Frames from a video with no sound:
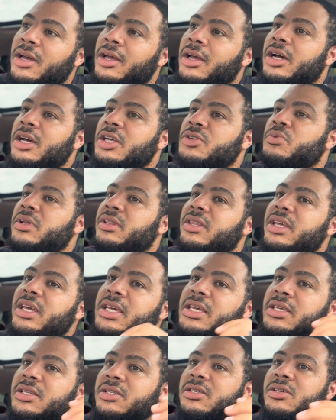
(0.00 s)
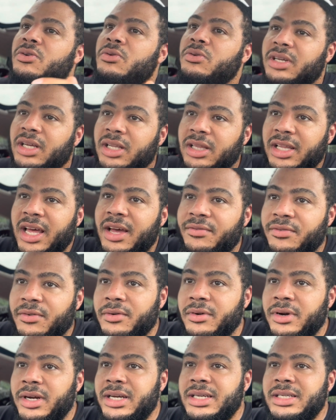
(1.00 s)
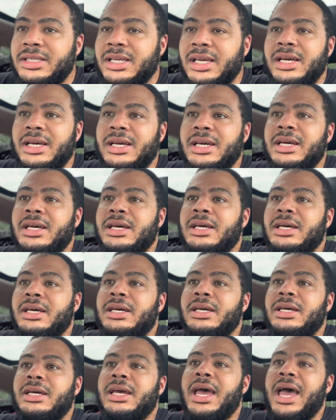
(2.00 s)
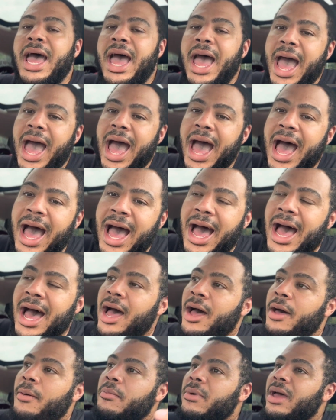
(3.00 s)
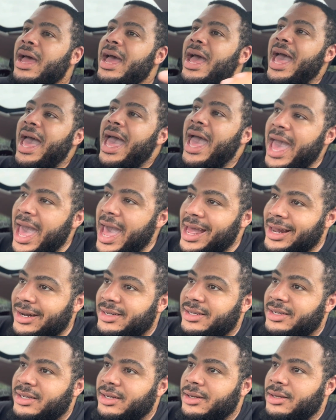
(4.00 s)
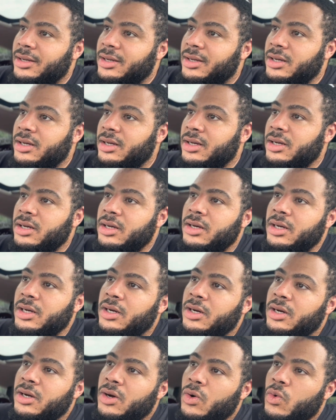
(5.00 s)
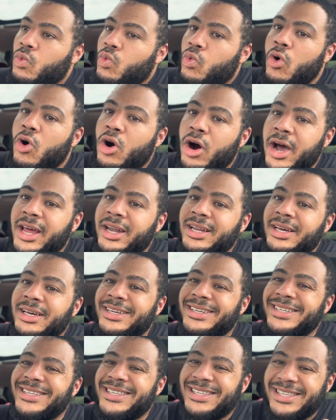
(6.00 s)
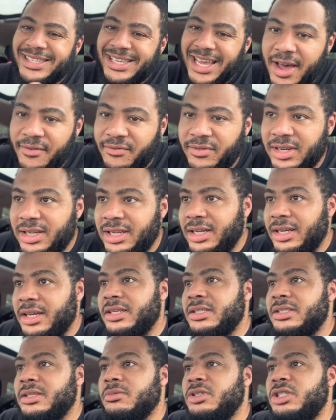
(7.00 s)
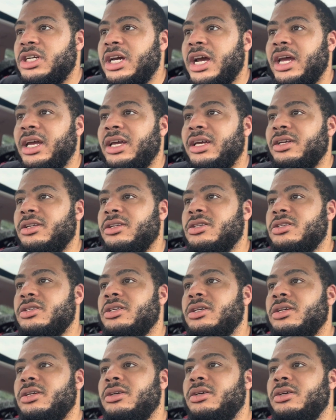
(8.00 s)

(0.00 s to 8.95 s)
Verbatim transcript: because with these two deliveries, I'm at one seventy and some change.